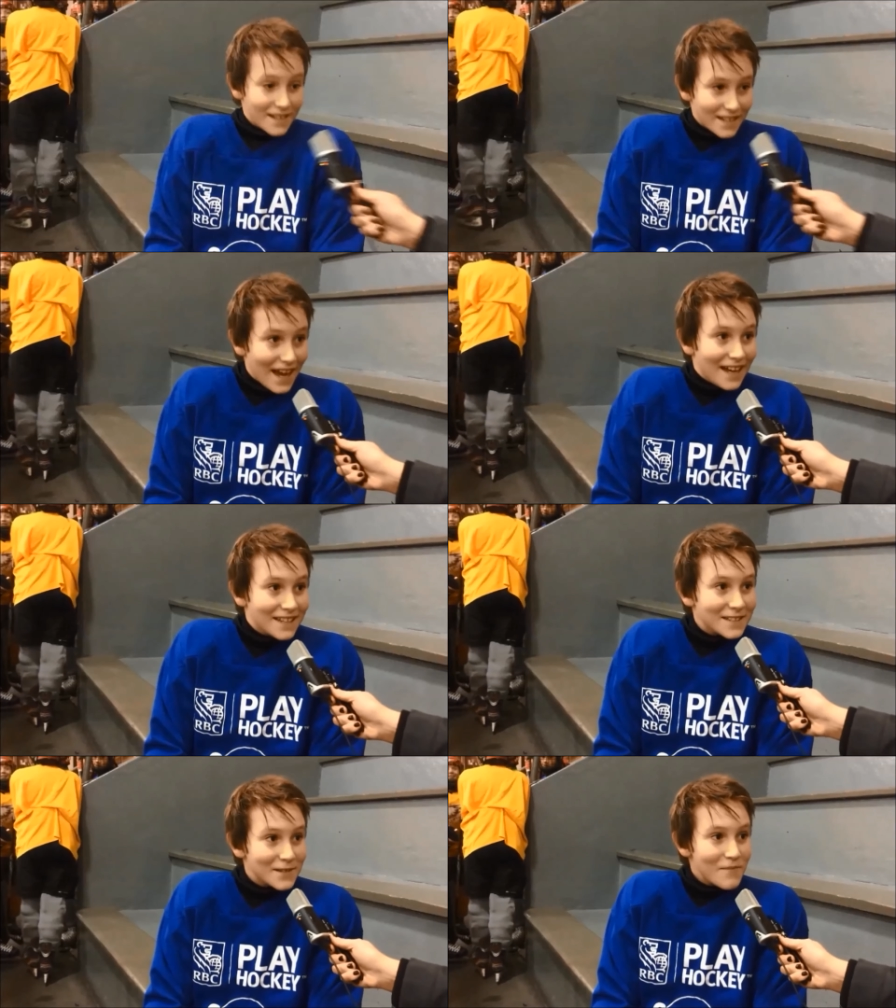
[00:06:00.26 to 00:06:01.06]

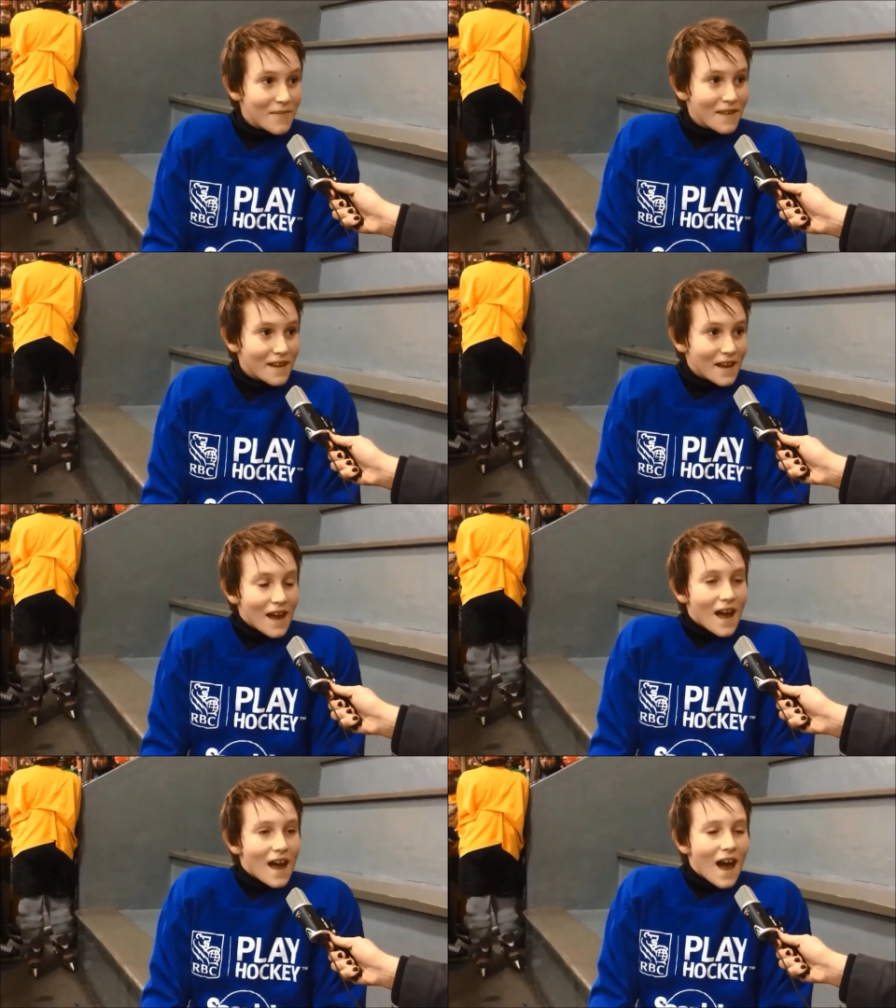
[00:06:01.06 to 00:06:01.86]
Yes. What would you
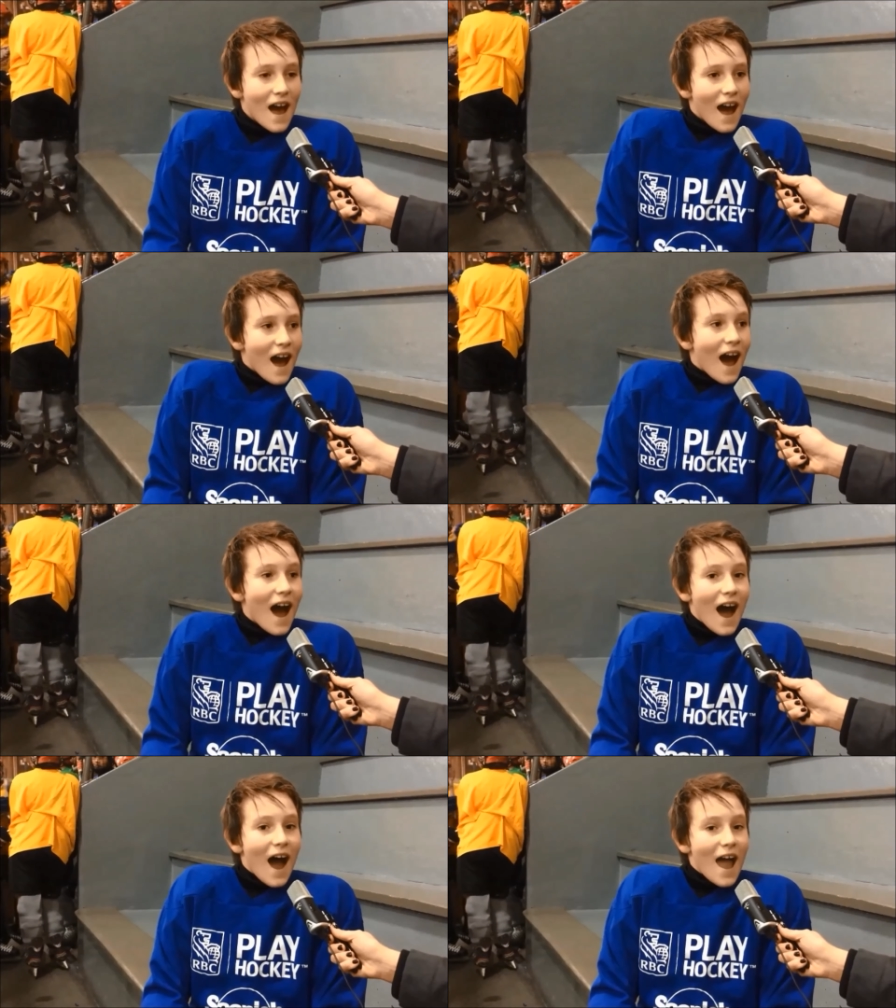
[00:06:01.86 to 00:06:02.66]
like to ask
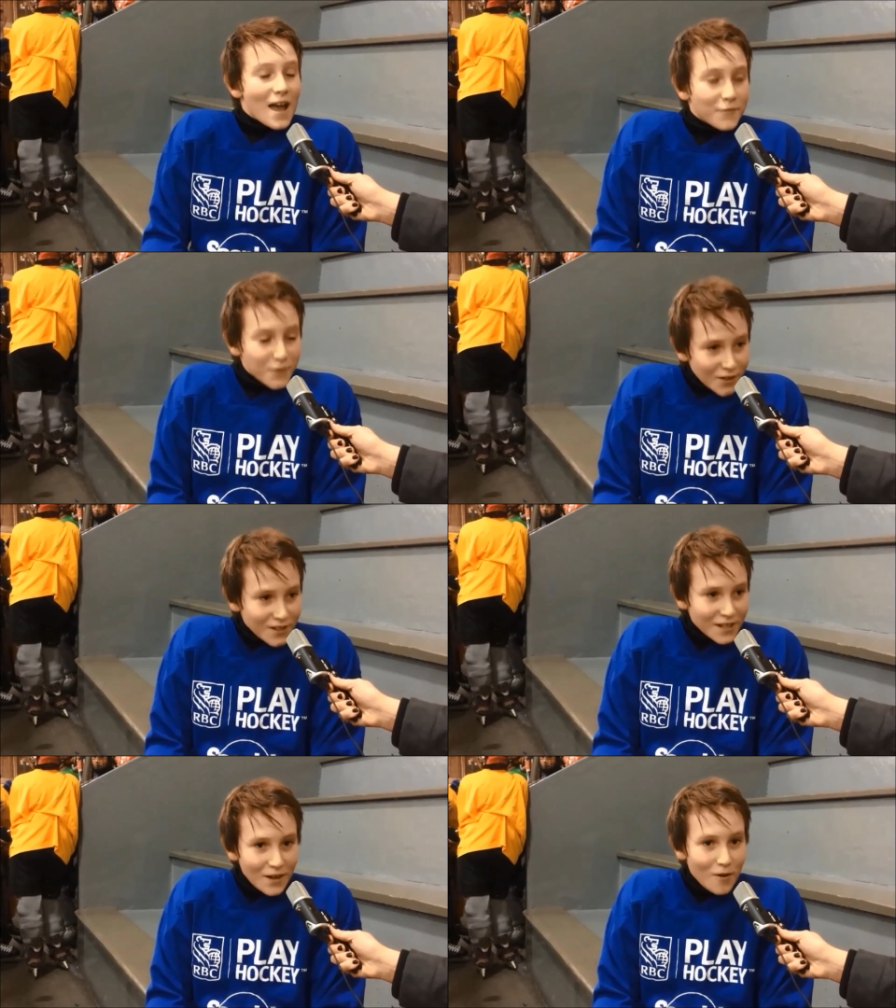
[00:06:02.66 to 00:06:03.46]
him? If
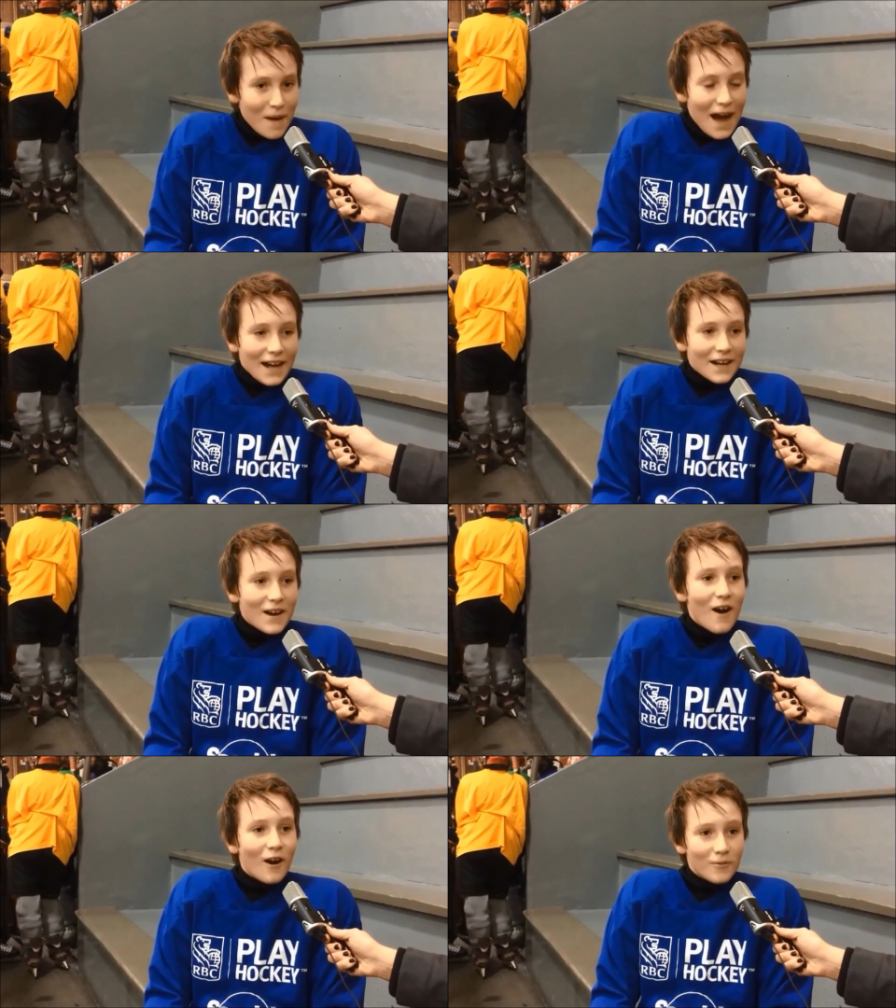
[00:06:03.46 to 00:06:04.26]
you could go back
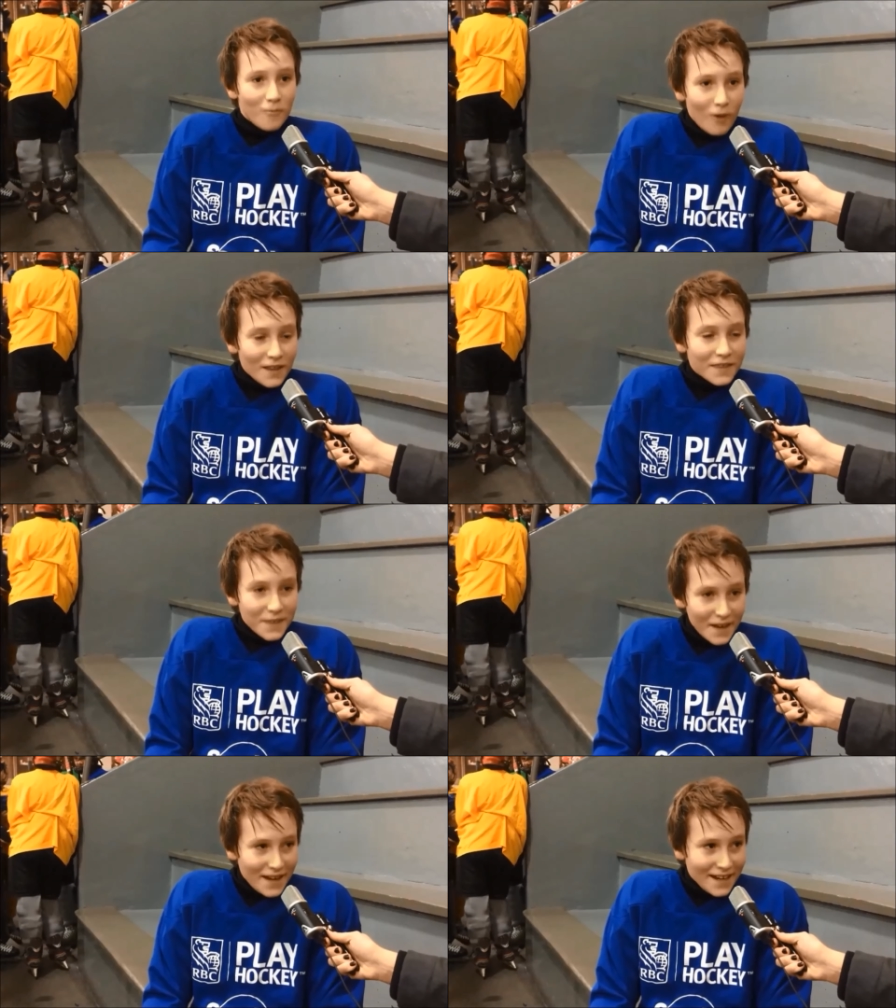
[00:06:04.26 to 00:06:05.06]
on
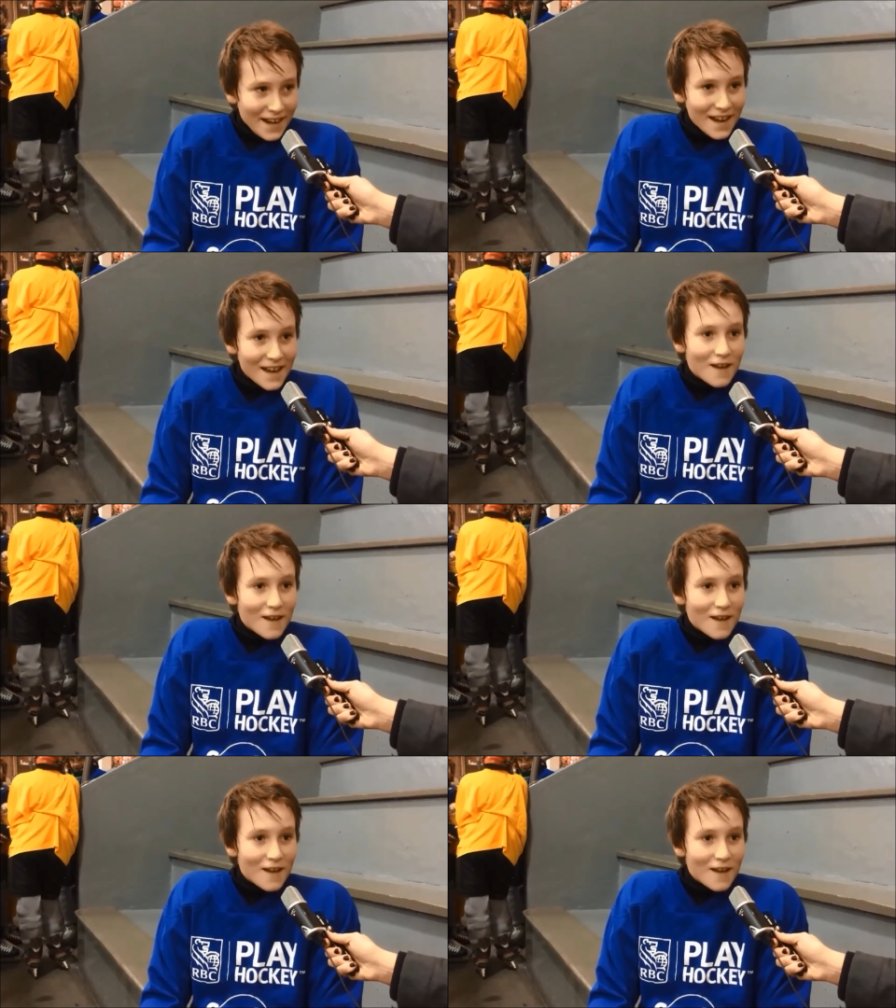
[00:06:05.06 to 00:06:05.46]
one thing,